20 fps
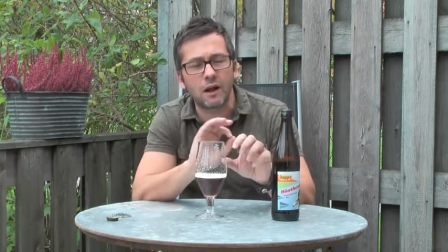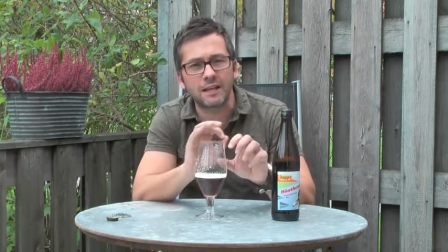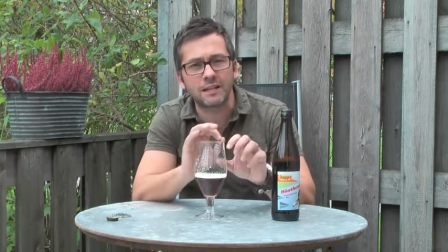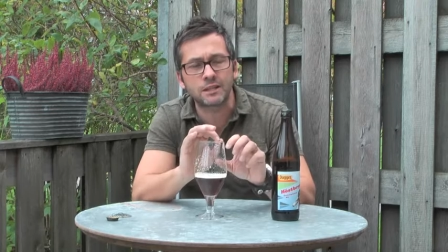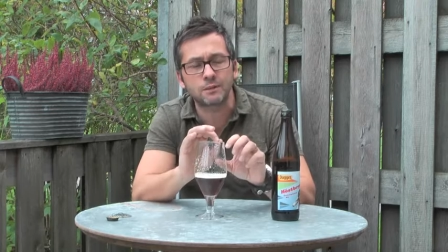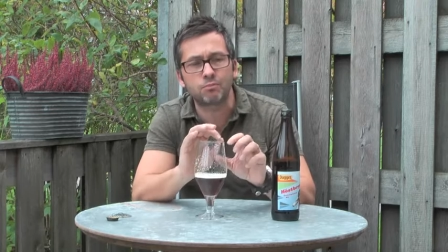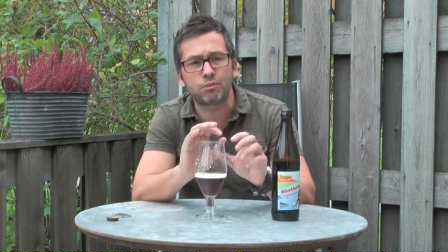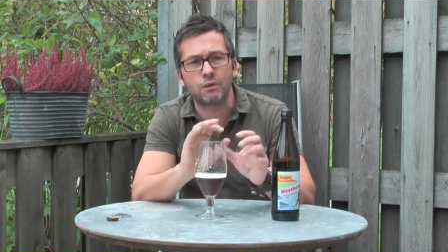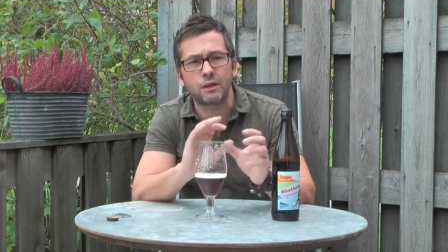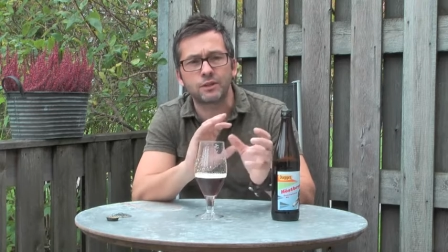
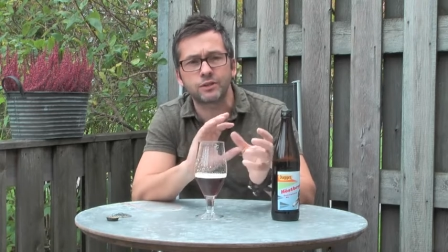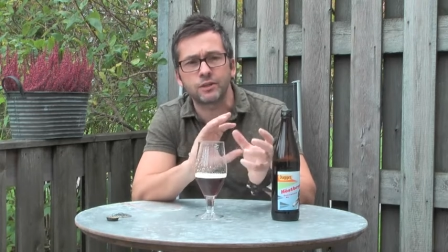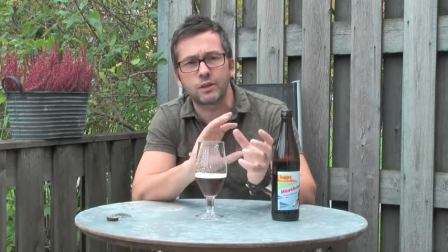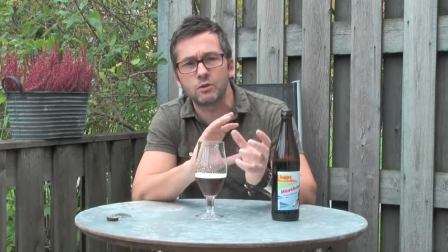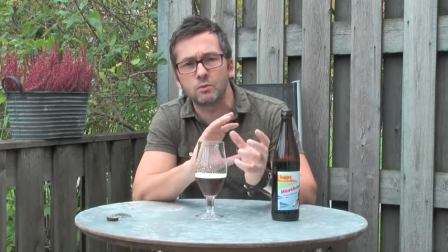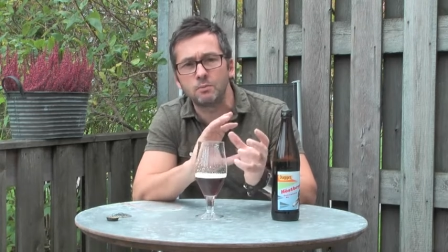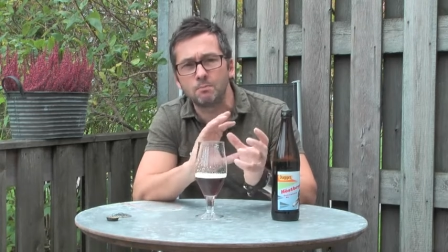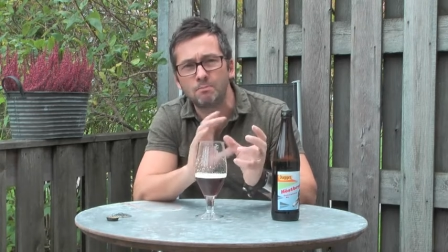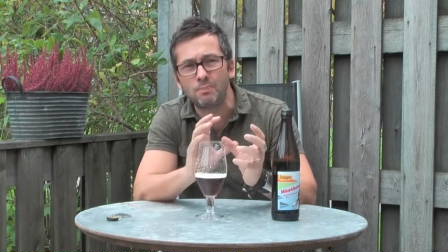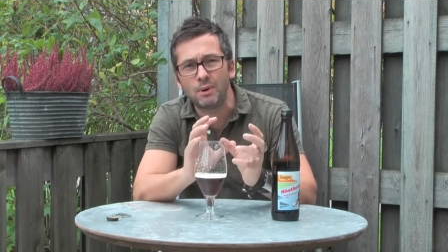
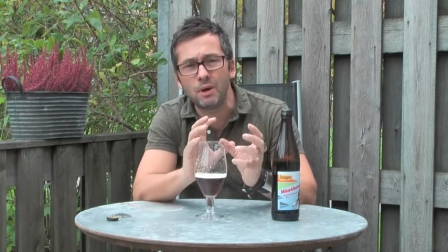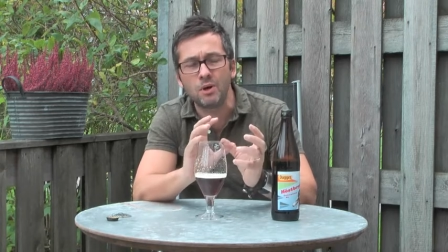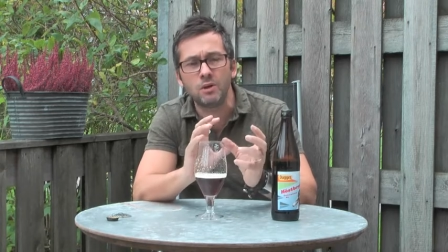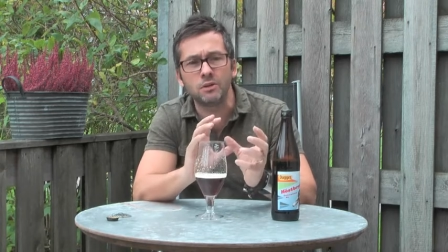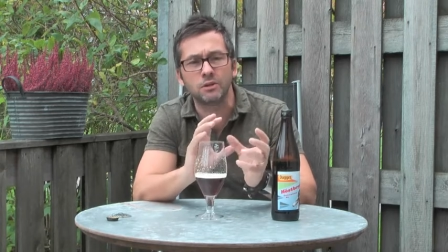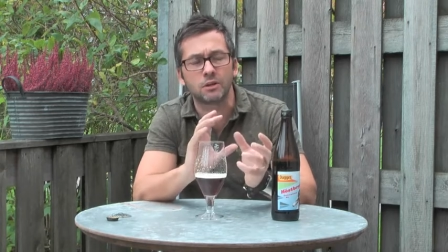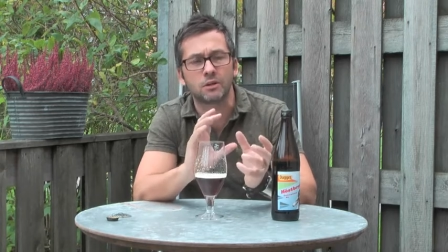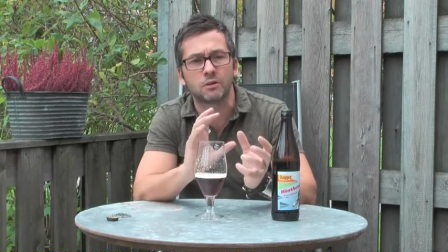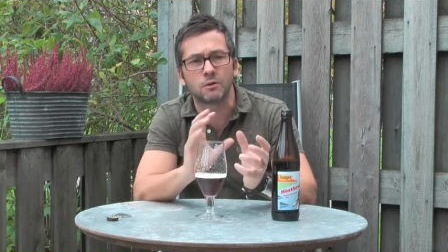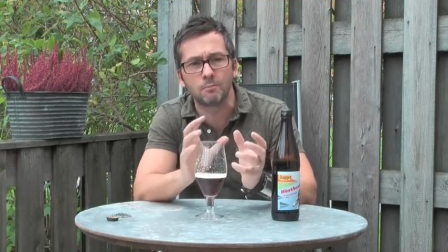espresso
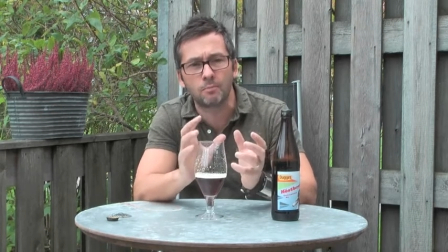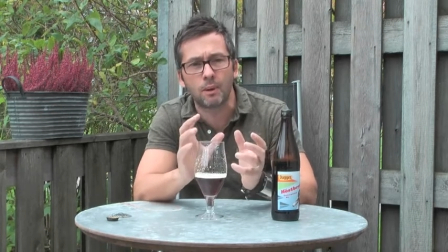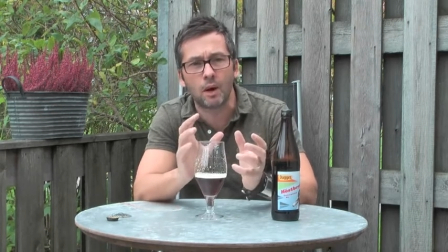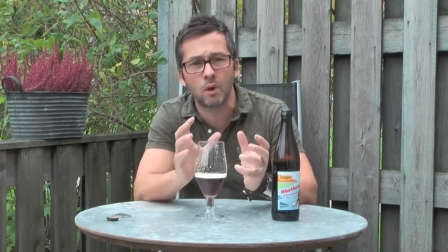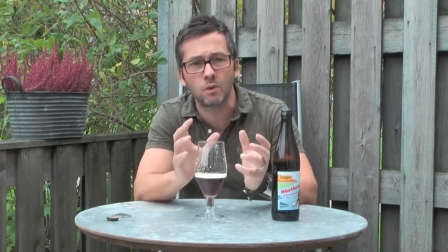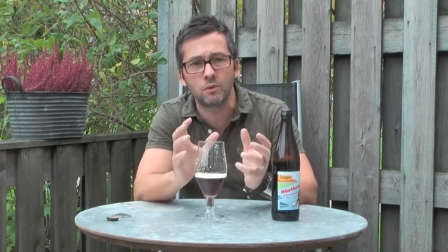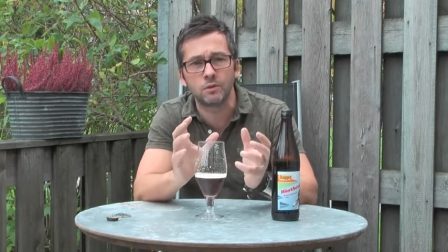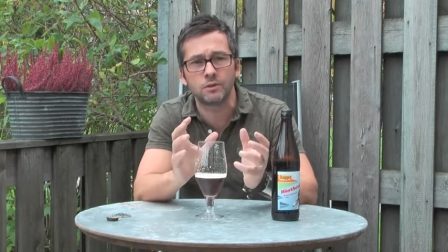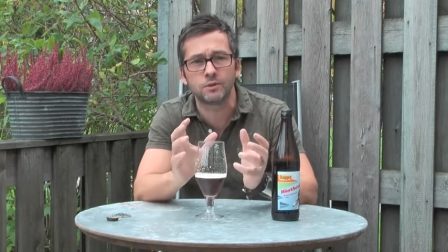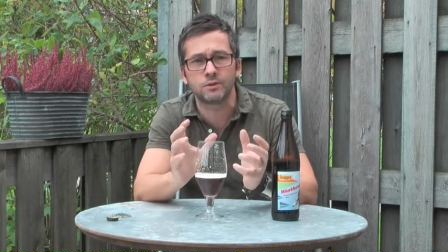burnt
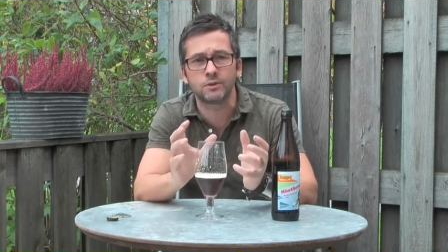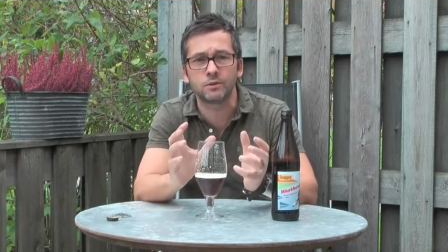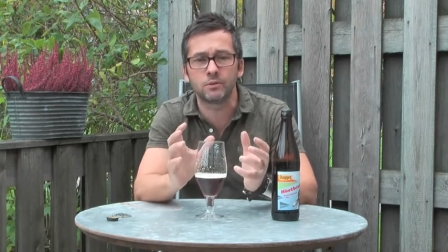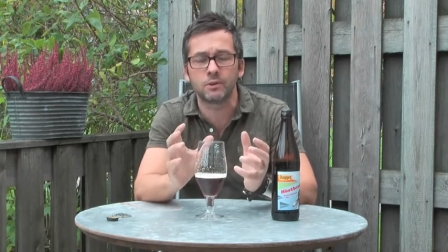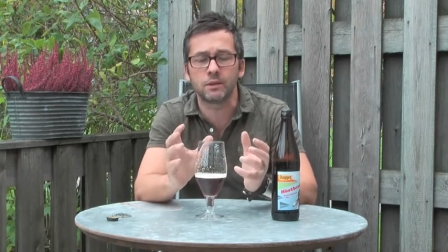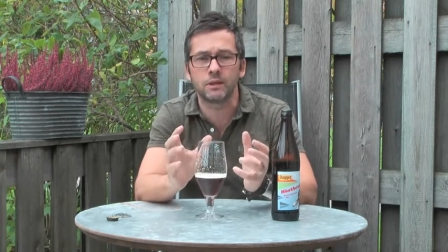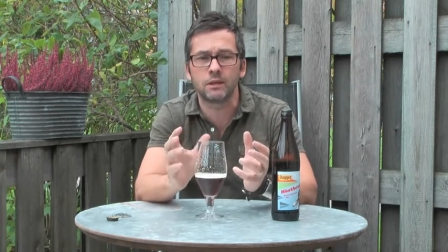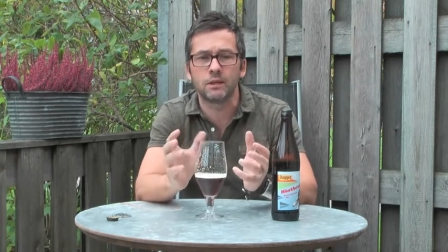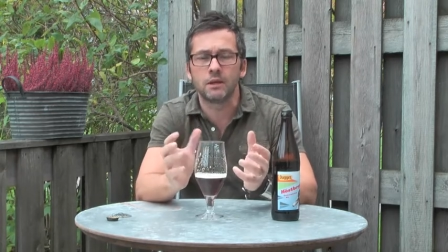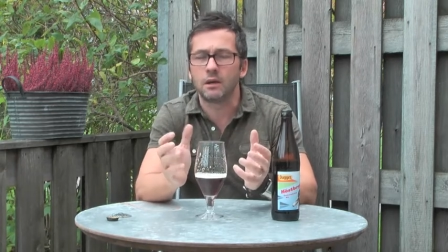component to
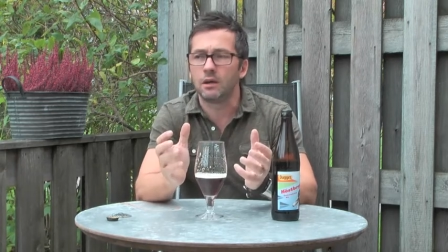it,